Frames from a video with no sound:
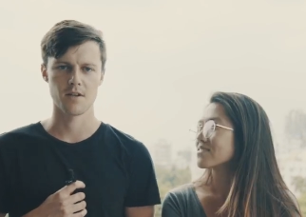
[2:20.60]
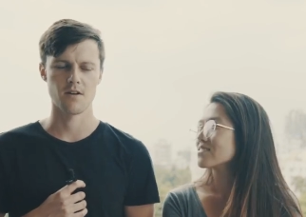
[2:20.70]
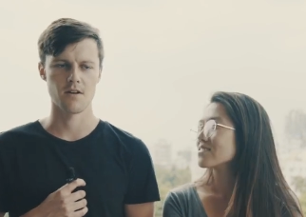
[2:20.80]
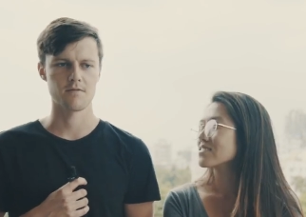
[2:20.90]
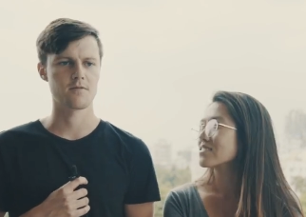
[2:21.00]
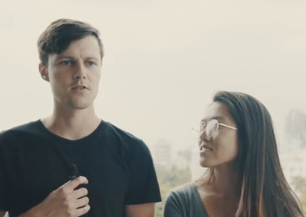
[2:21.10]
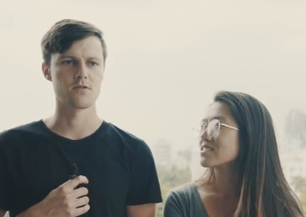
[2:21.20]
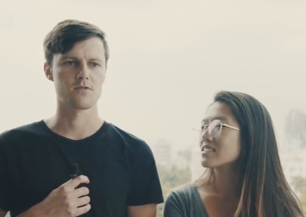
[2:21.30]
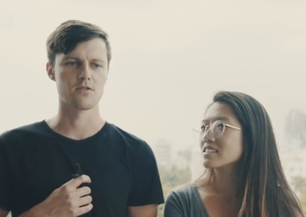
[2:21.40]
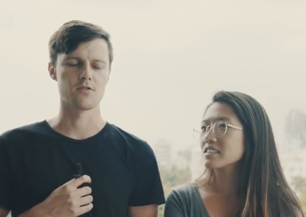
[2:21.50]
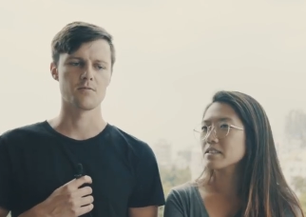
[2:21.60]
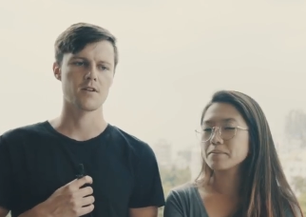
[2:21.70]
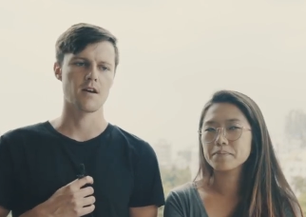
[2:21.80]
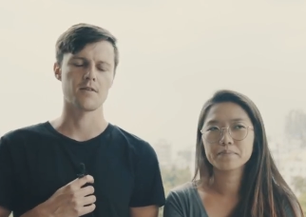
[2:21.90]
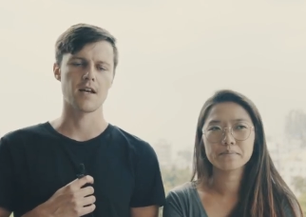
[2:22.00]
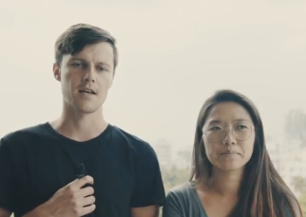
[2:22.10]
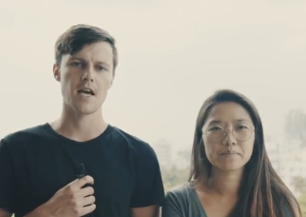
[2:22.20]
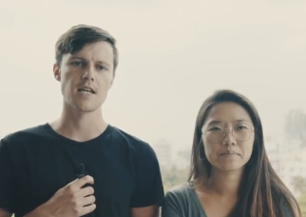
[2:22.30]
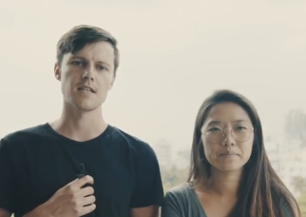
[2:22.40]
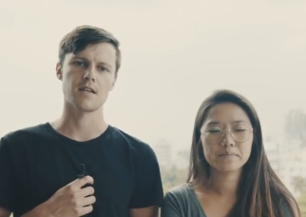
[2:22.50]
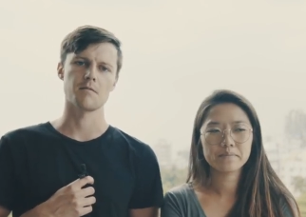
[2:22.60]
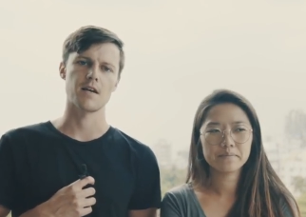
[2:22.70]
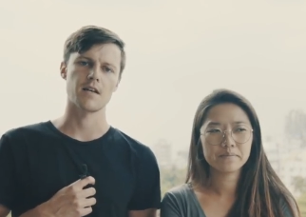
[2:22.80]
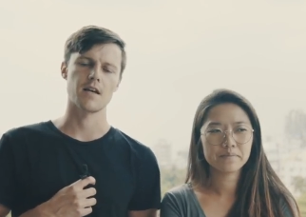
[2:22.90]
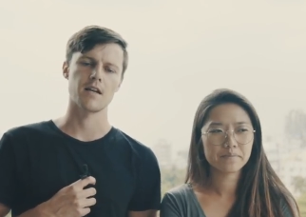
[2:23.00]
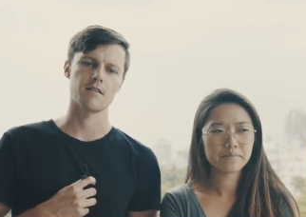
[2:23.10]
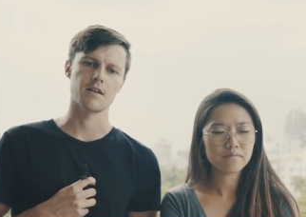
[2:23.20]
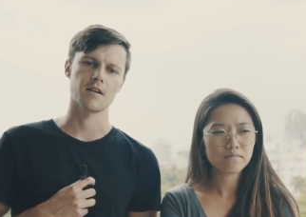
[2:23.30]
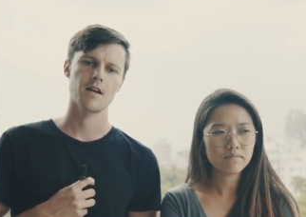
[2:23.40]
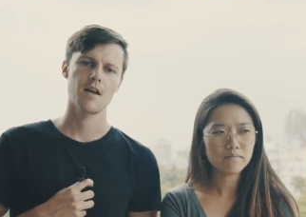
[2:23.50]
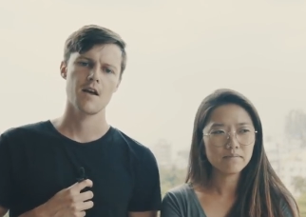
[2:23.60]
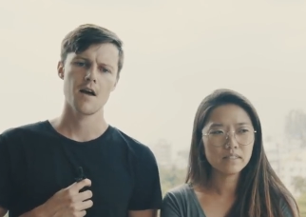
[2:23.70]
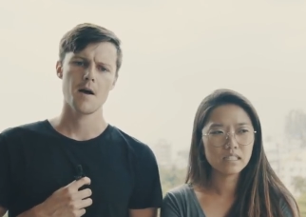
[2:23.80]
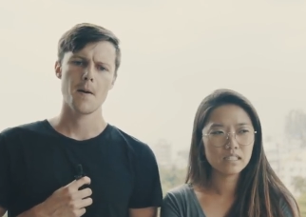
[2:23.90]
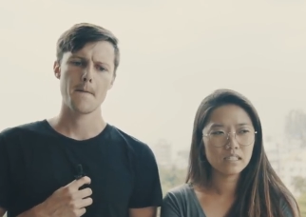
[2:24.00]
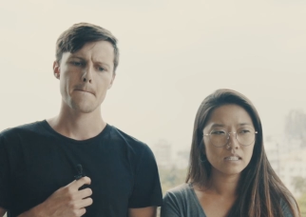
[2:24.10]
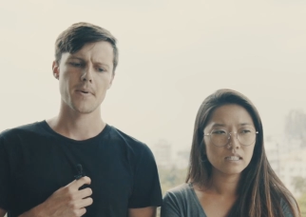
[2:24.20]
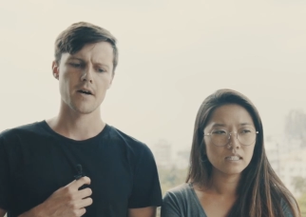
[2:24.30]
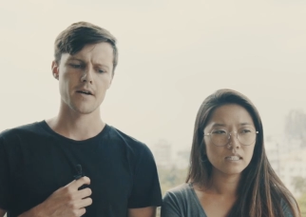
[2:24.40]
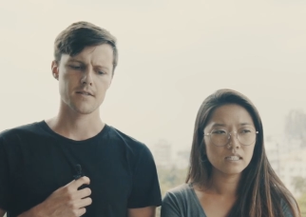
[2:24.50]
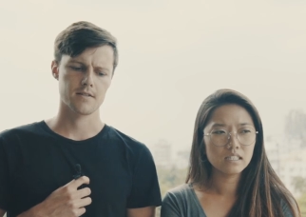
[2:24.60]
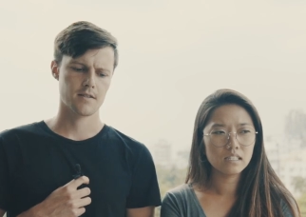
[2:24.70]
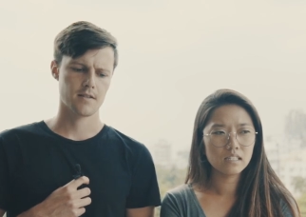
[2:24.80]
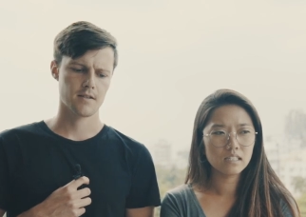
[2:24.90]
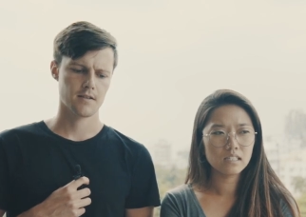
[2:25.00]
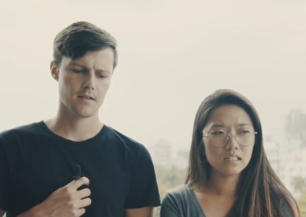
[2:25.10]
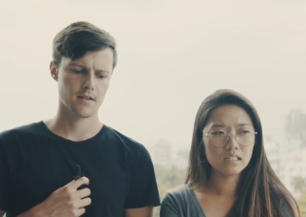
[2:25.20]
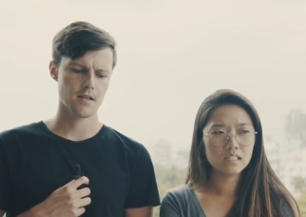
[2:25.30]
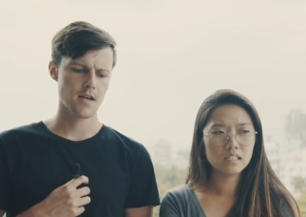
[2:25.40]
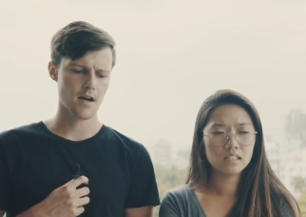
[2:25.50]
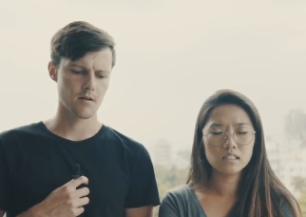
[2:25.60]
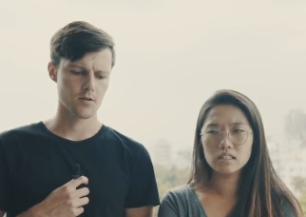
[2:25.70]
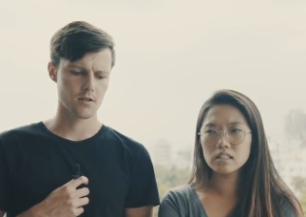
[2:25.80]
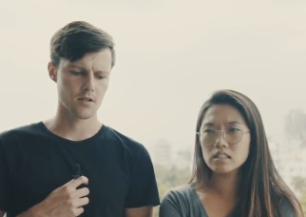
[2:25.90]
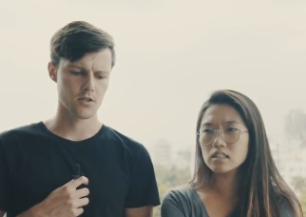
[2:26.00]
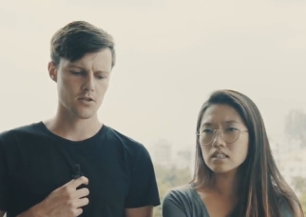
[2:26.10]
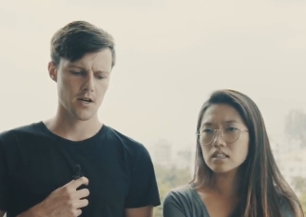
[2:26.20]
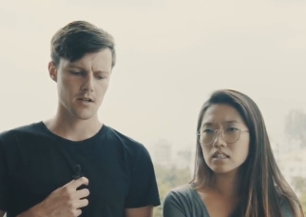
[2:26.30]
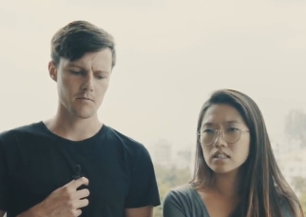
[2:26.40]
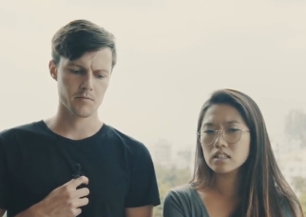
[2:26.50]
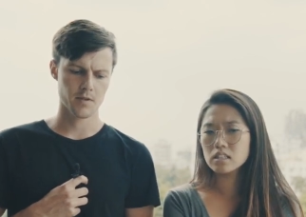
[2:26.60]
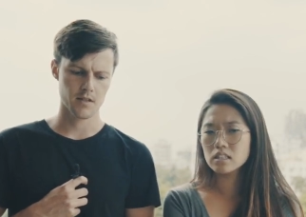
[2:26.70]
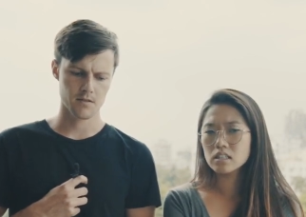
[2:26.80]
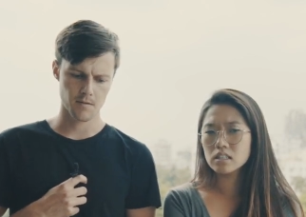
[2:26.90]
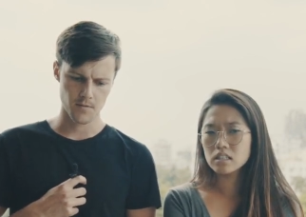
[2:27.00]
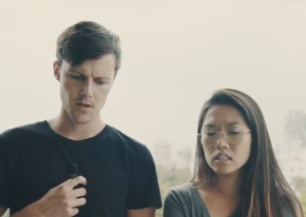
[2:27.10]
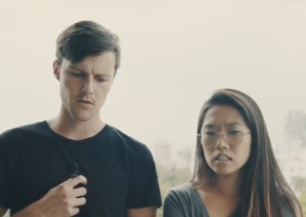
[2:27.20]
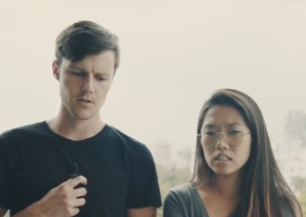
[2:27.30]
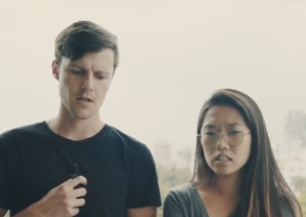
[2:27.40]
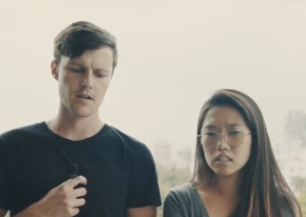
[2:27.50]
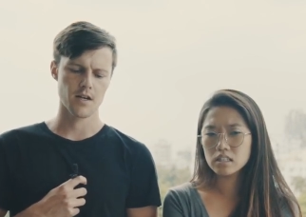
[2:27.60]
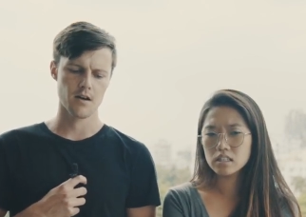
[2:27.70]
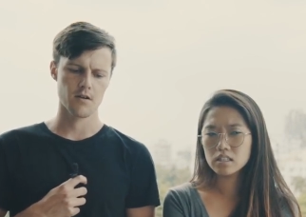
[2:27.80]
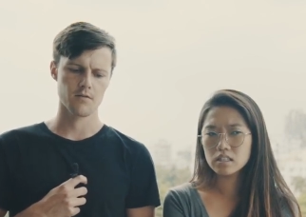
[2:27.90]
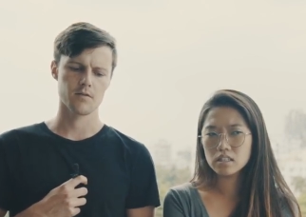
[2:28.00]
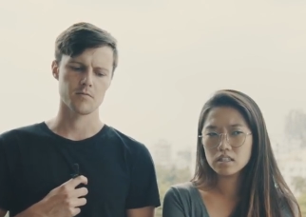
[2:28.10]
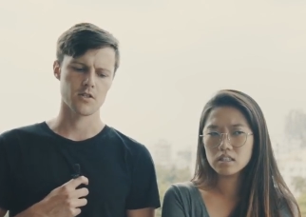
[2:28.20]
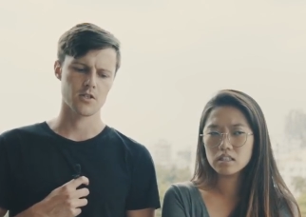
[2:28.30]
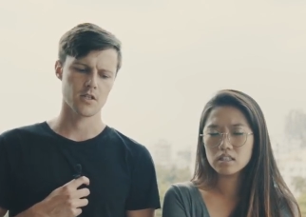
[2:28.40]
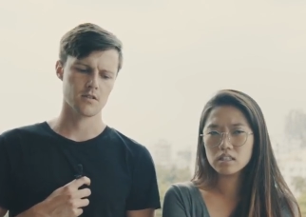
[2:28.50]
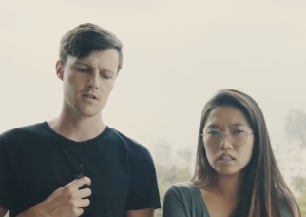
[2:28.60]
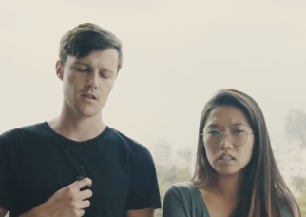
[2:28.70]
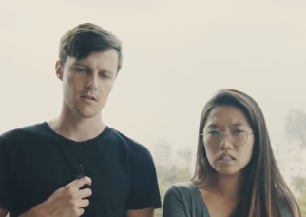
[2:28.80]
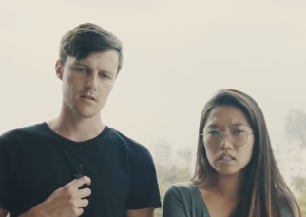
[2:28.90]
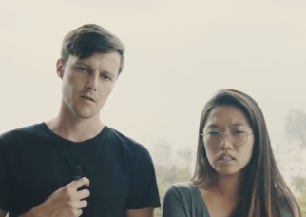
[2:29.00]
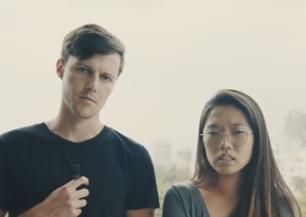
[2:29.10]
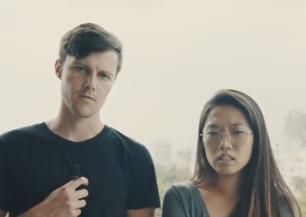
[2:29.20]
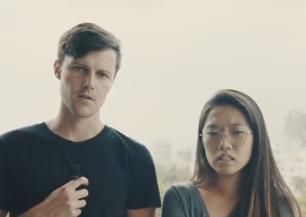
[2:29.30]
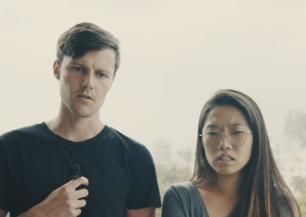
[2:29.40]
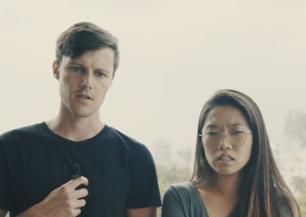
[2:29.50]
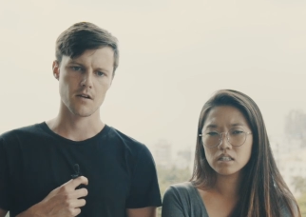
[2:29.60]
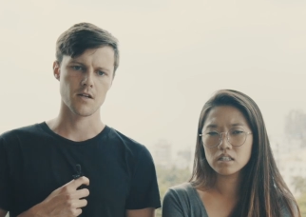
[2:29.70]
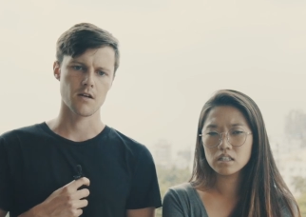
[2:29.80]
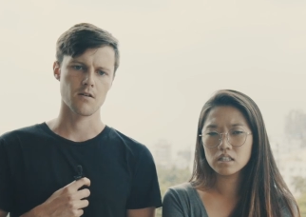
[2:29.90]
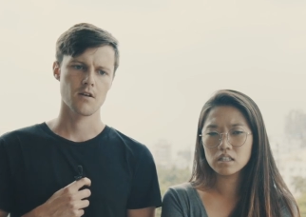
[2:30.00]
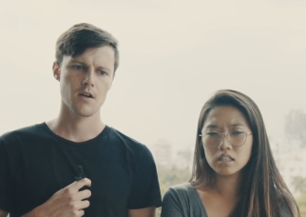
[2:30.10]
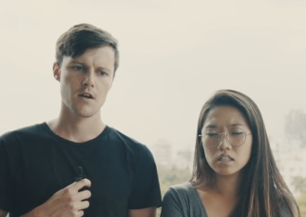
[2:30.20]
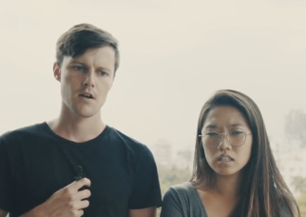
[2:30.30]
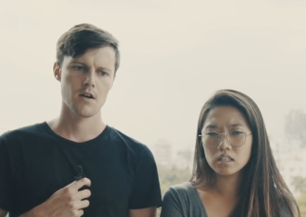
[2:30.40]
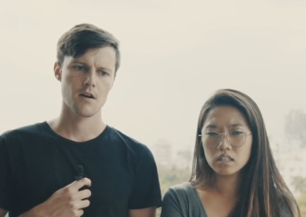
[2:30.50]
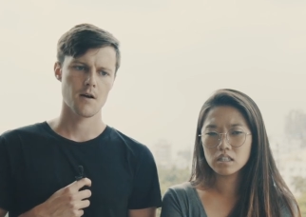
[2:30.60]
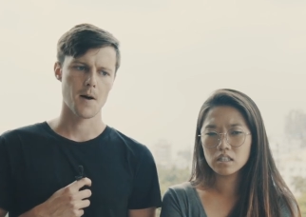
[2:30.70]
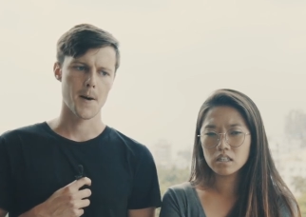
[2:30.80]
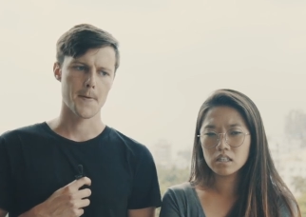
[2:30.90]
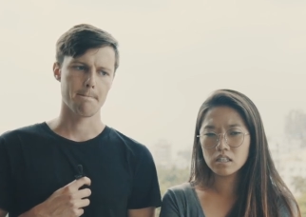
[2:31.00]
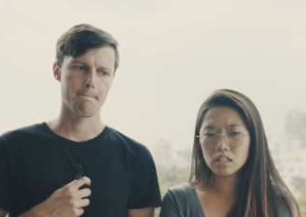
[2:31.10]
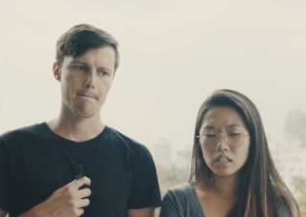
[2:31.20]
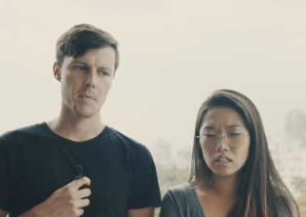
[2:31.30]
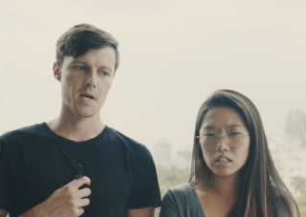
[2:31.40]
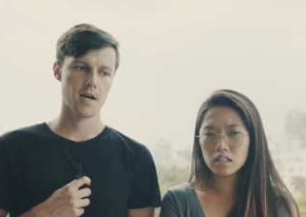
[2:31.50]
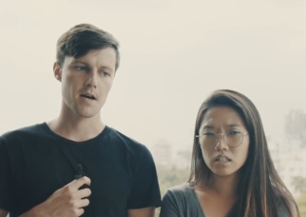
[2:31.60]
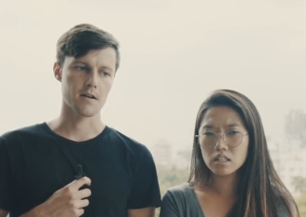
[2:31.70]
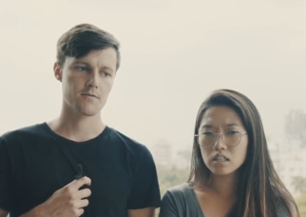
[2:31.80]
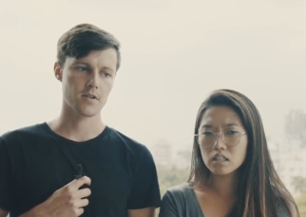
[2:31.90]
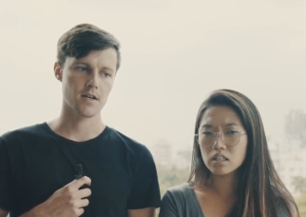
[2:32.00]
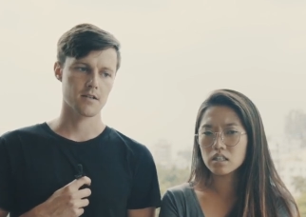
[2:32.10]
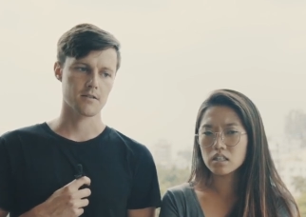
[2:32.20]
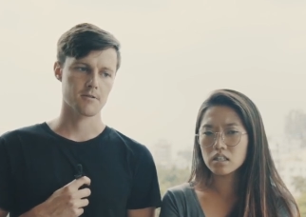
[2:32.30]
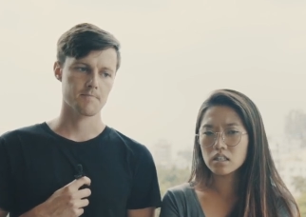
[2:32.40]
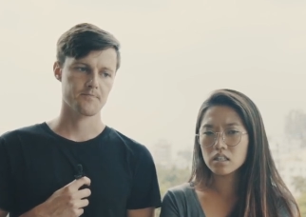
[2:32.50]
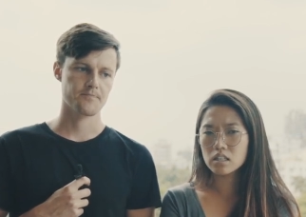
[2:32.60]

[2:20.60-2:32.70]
Speaker 1: been off YouTube. Haven't had any time to edit anything. But yeah, we're gonna try and get some videos out now from Tajikistan. This update video's out now. Um, but yeah, if you guys,